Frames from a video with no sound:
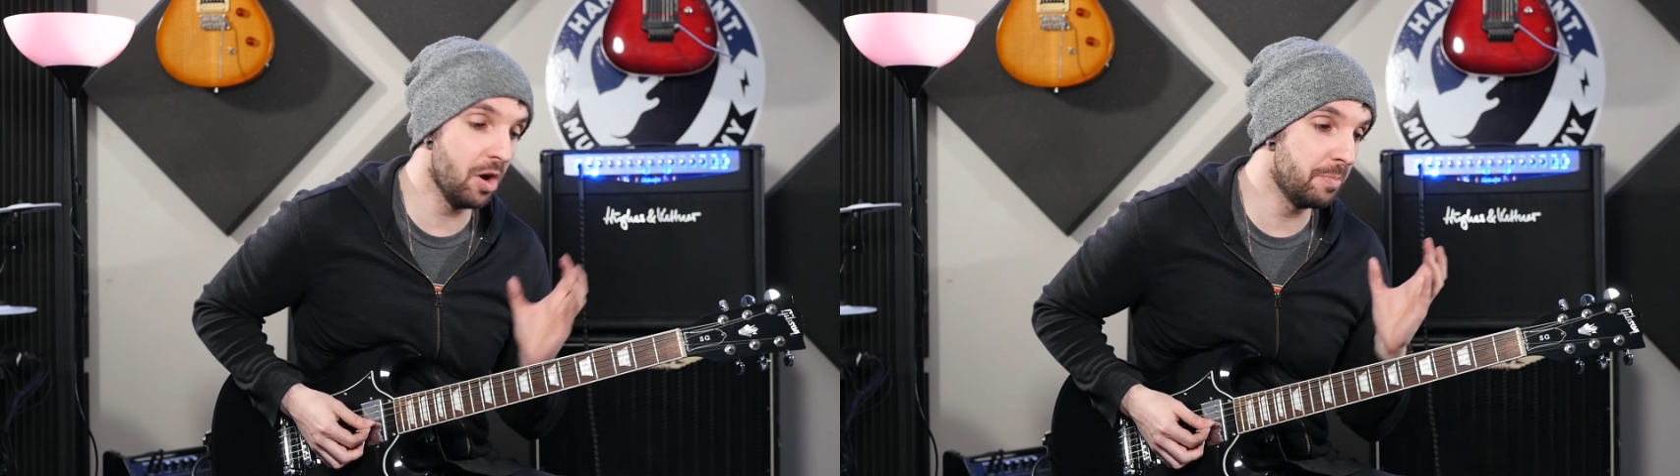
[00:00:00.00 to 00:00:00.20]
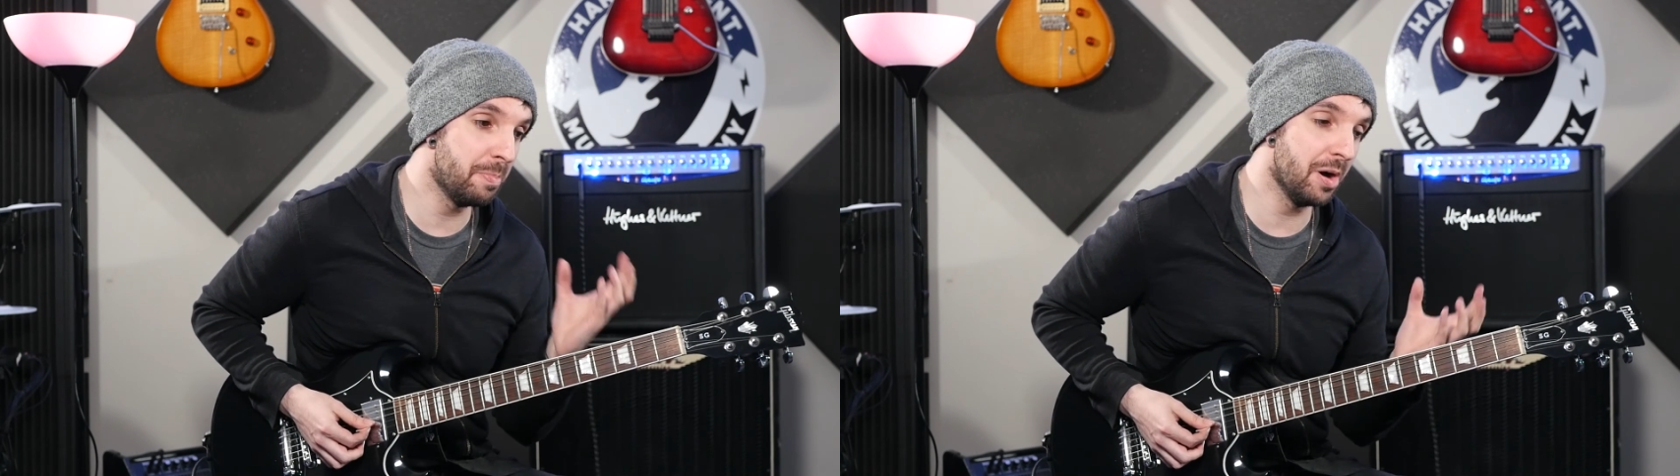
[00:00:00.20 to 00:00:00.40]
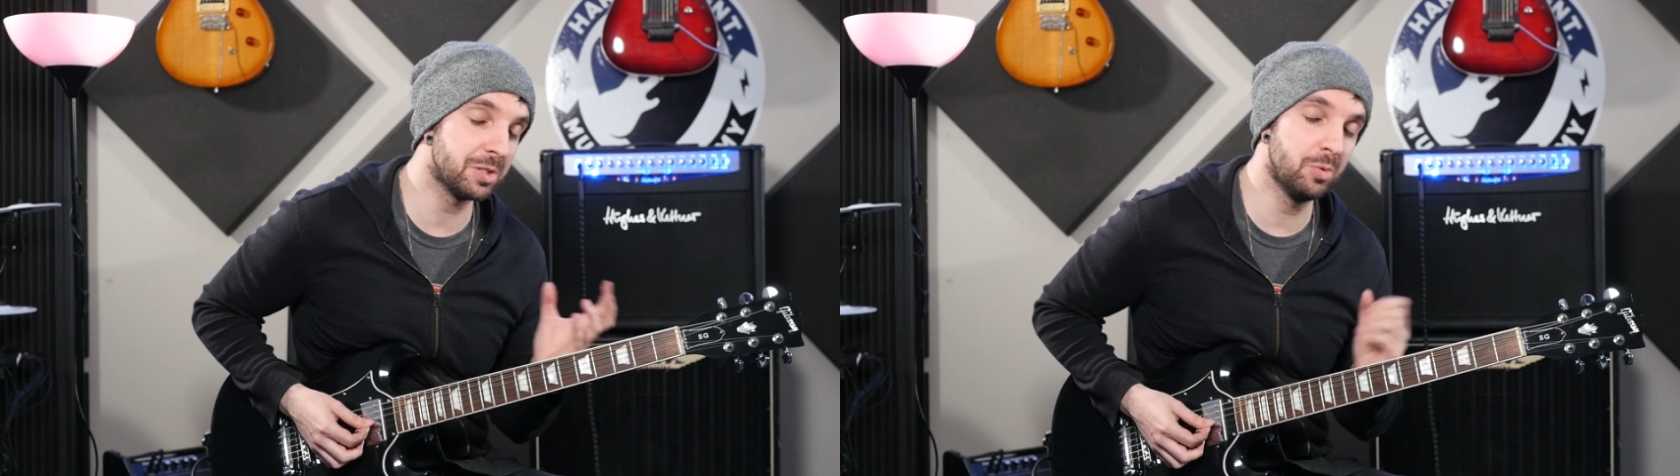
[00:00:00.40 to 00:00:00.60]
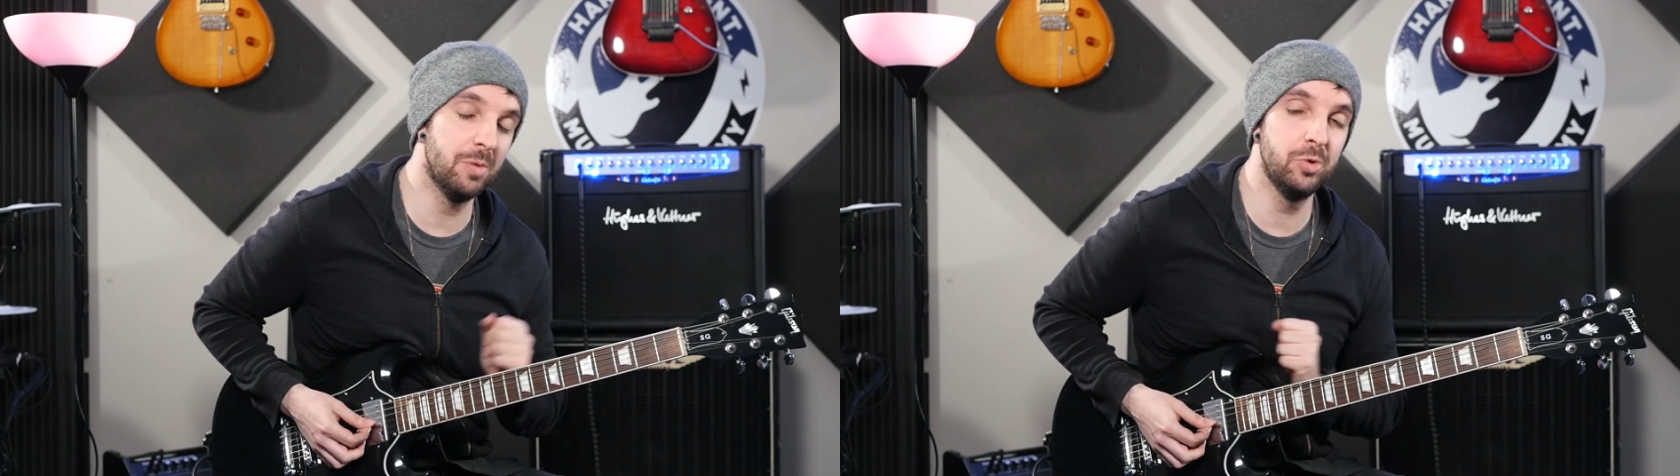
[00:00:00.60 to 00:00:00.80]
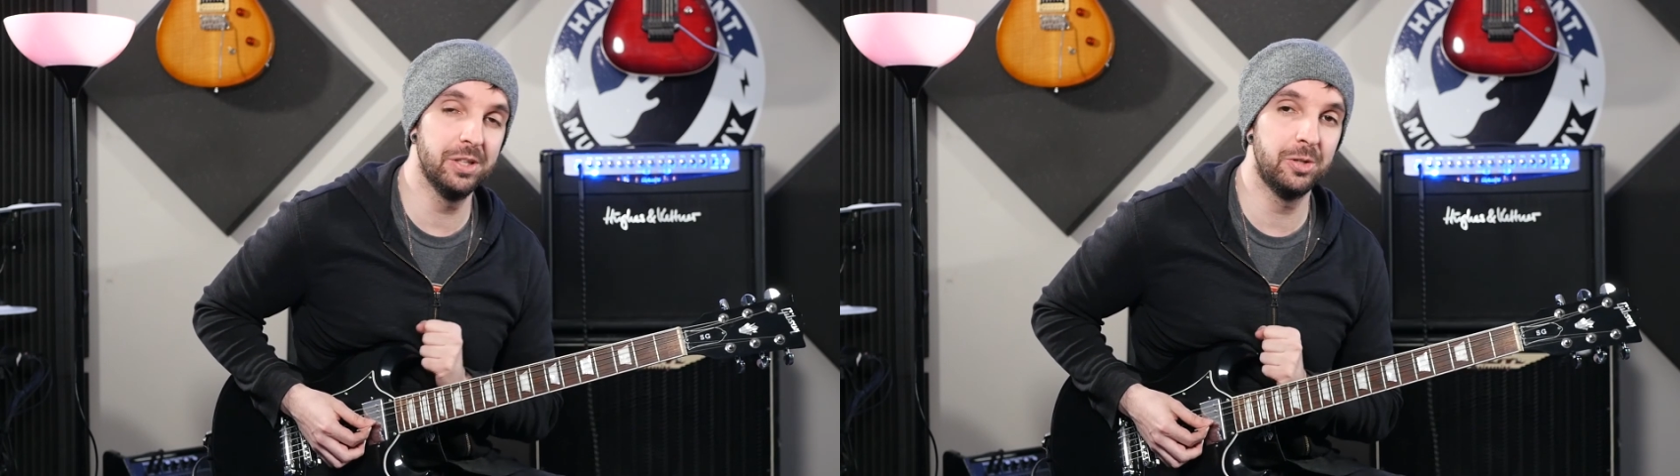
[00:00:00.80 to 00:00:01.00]
and box 1,
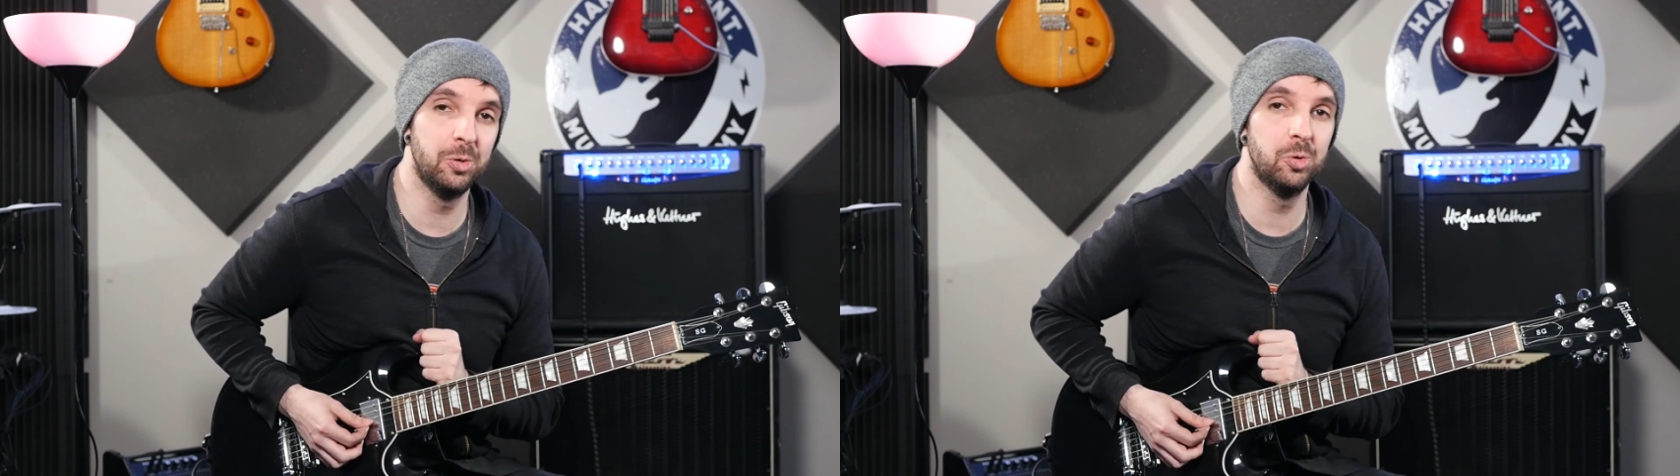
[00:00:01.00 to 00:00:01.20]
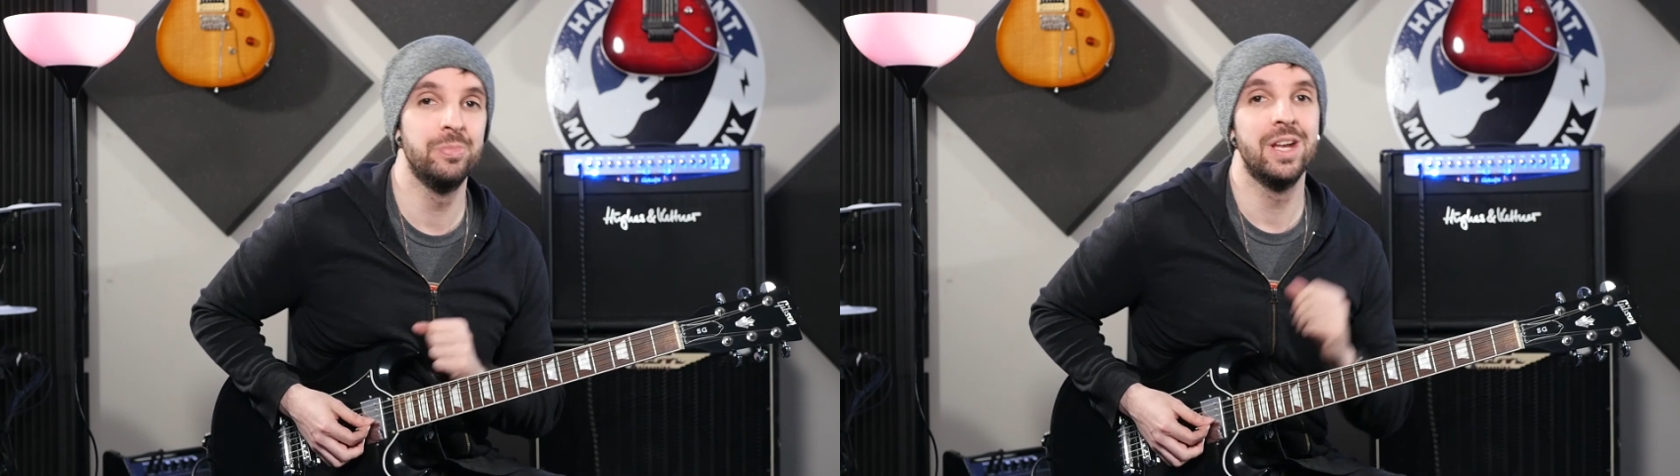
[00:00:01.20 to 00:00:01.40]
really cool.